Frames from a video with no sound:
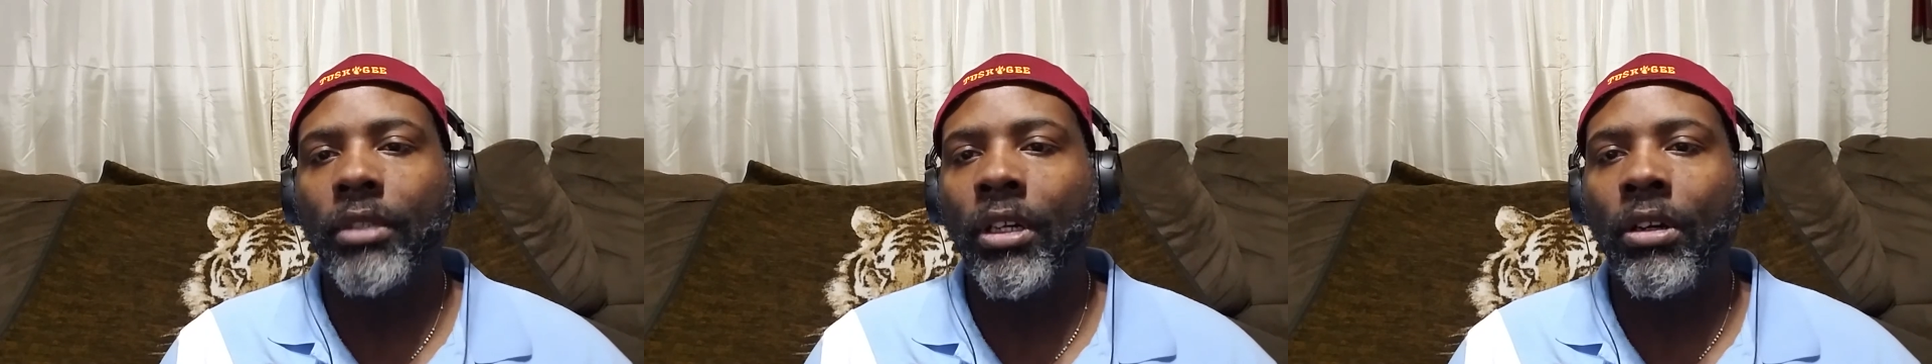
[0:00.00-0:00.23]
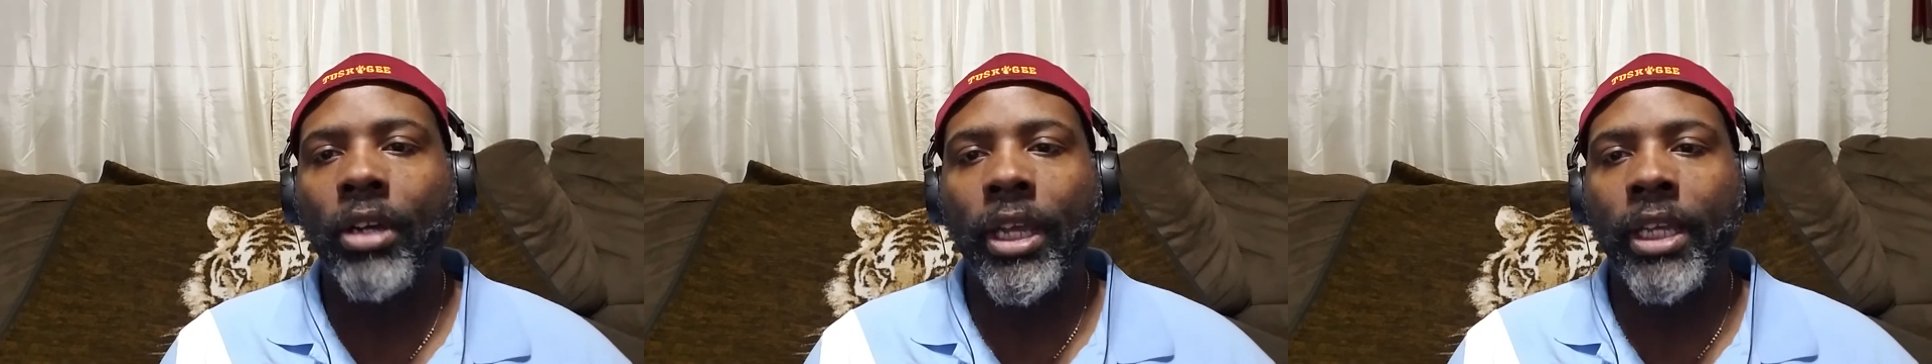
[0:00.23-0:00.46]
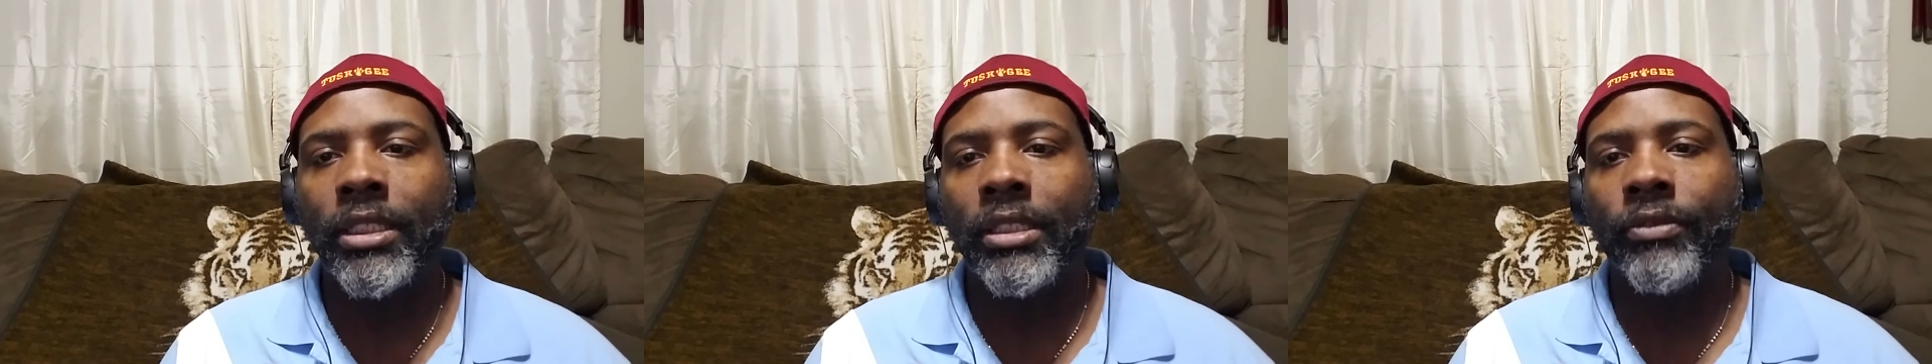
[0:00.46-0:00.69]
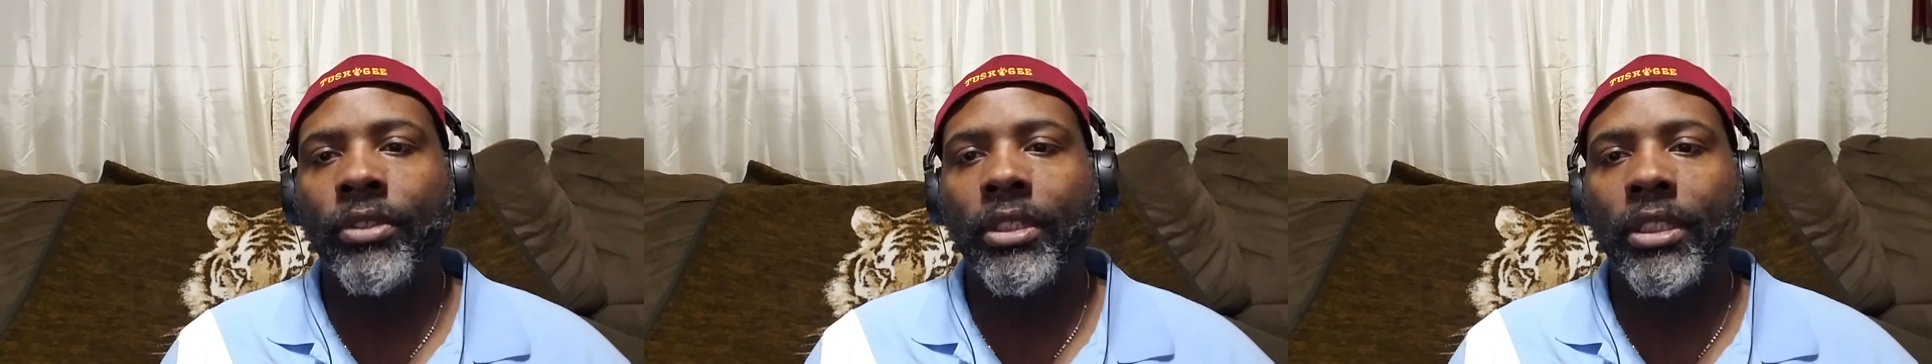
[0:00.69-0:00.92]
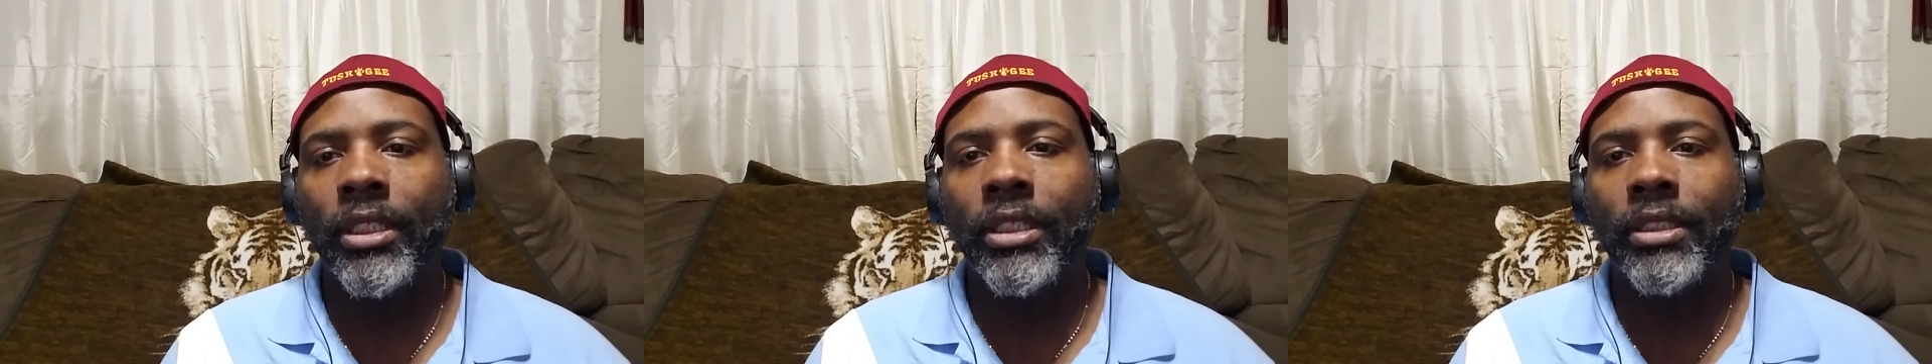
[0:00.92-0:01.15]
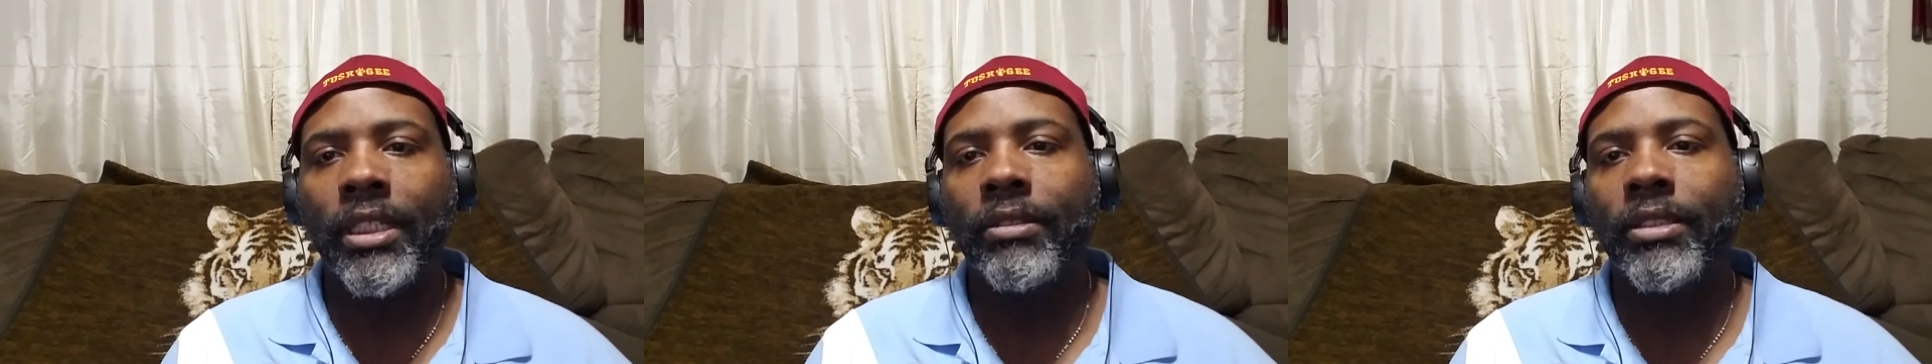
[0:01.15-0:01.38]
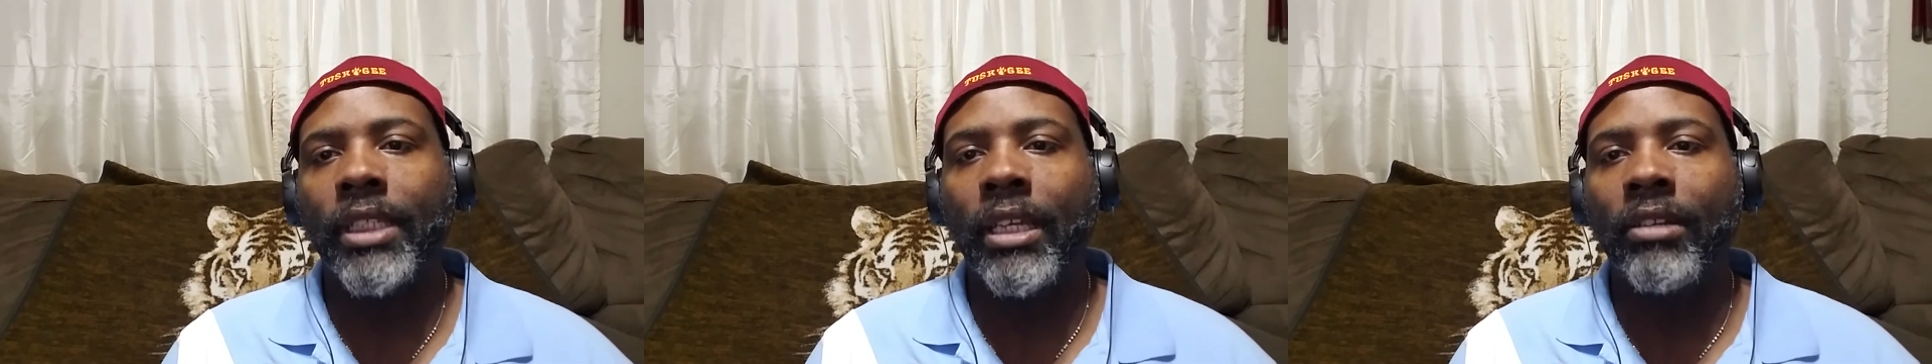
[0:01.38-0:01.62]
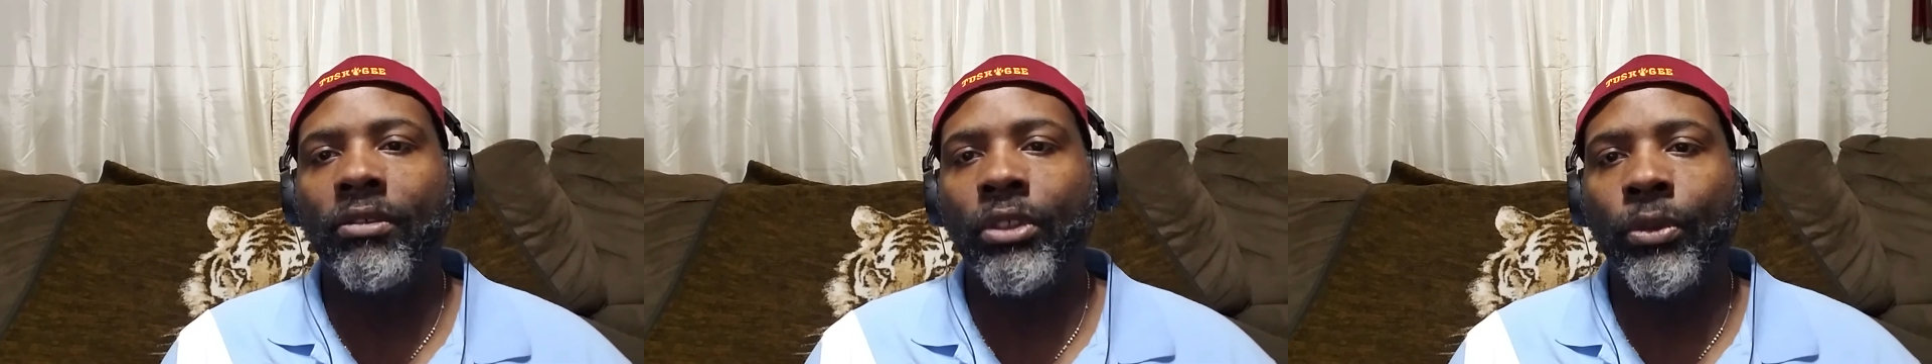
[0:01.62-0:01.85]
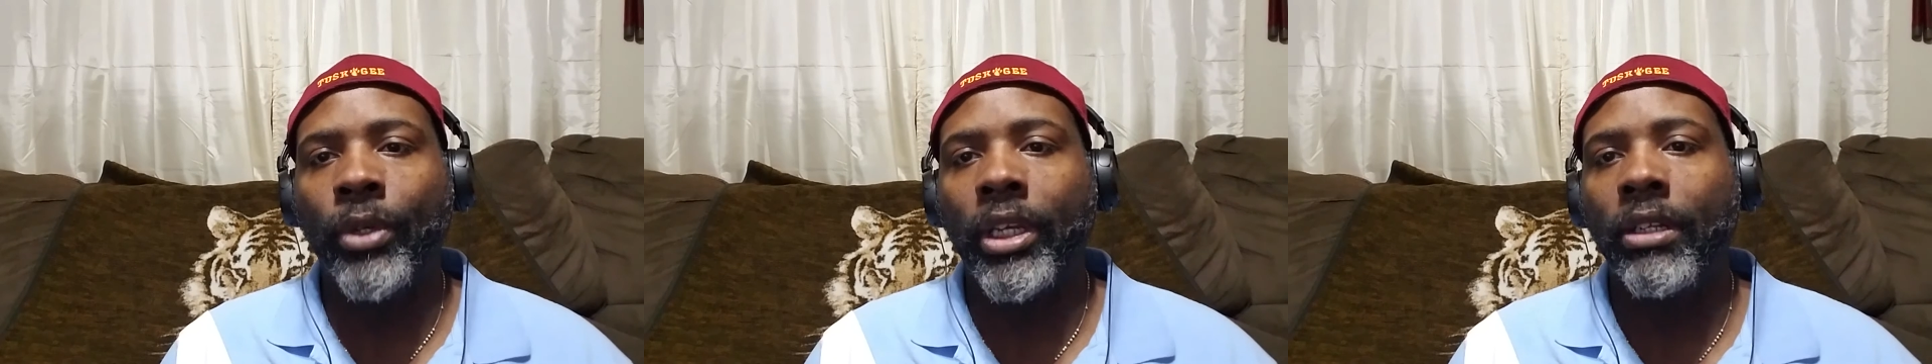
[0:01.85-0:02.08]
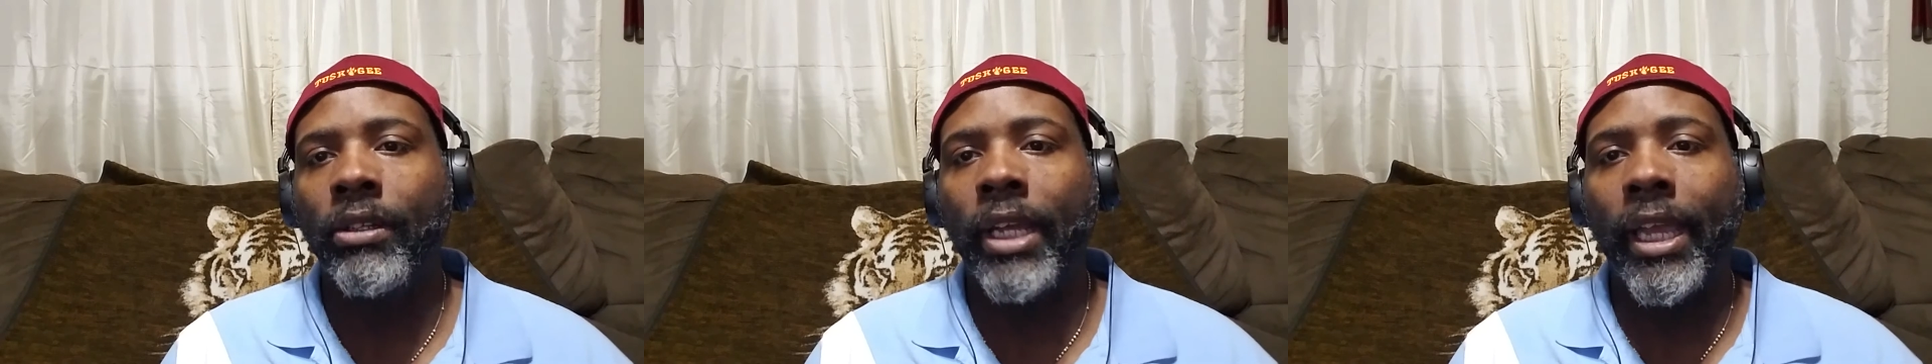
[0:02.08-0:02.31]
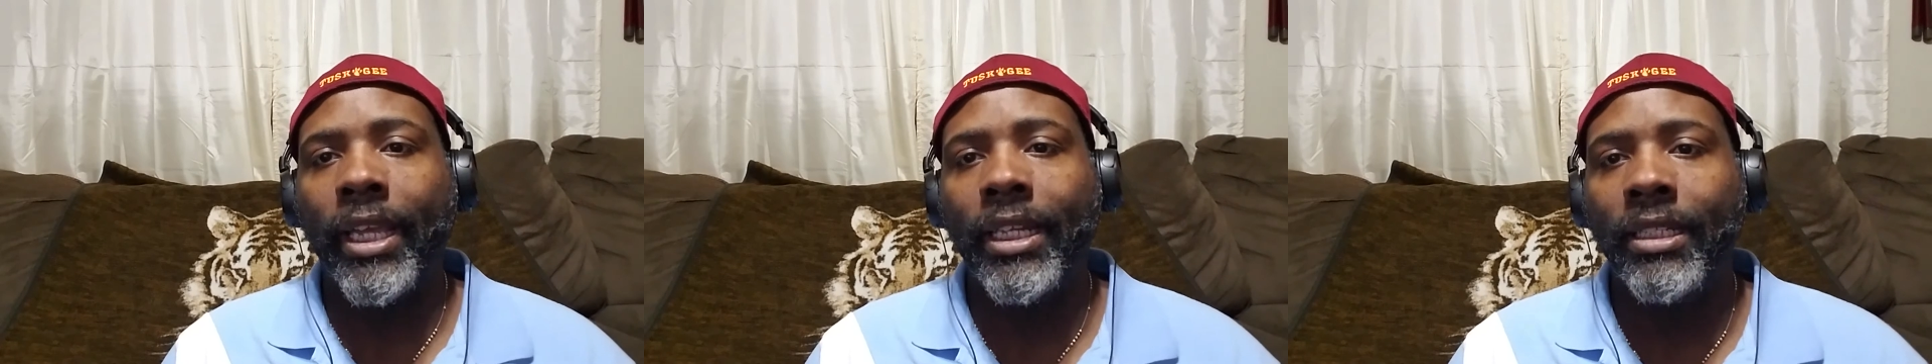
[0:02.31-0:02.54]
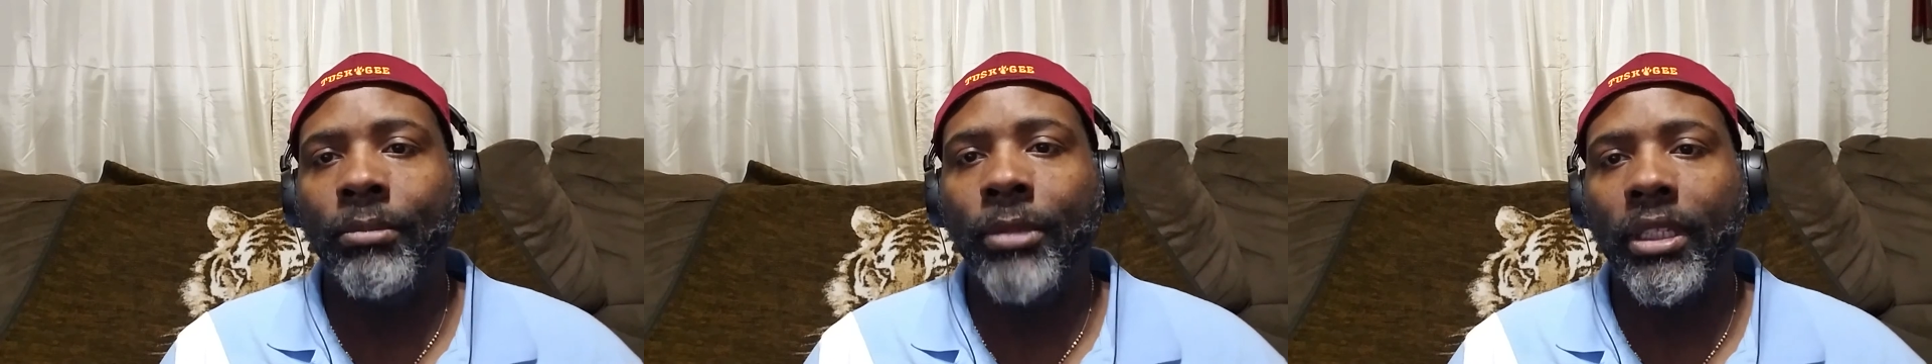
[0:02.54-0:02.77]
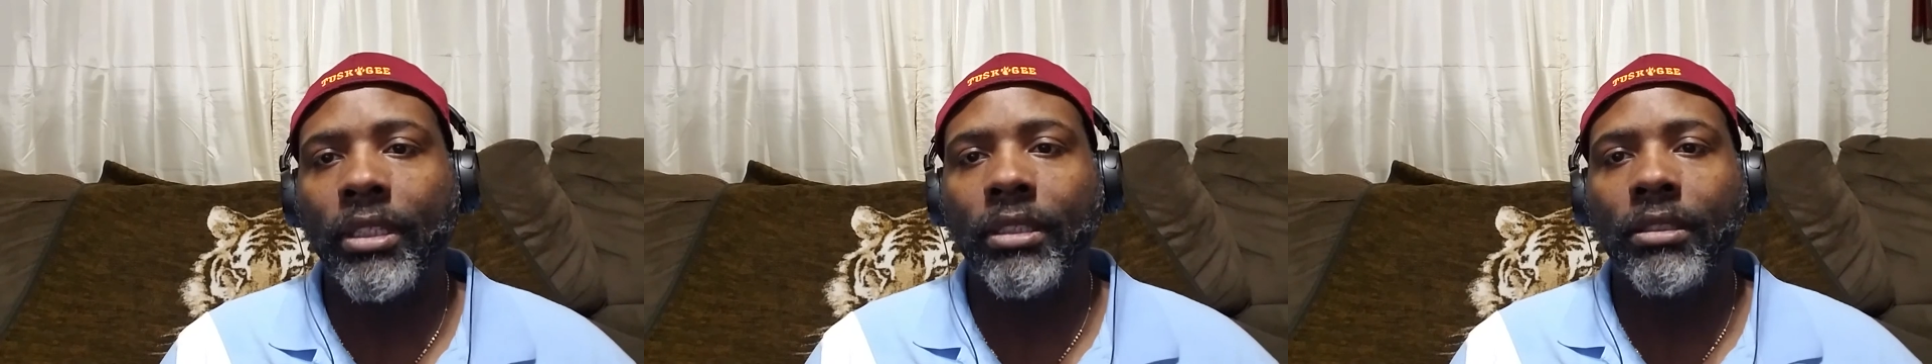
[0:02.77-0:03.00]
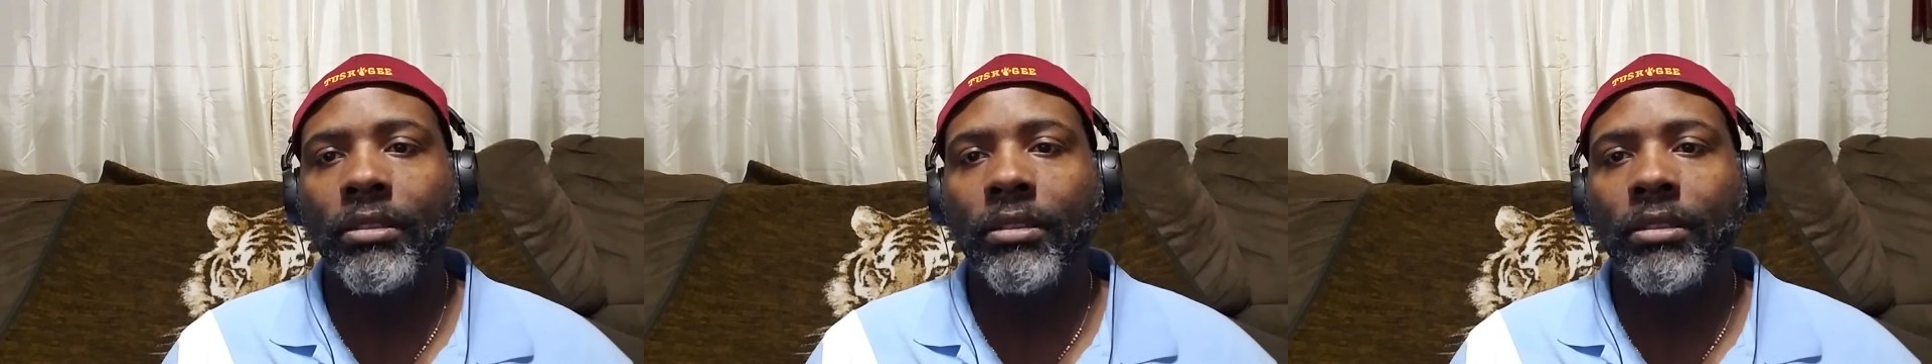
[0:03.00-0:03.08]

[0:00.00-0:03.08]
all kinds of different things outside of your regular academic,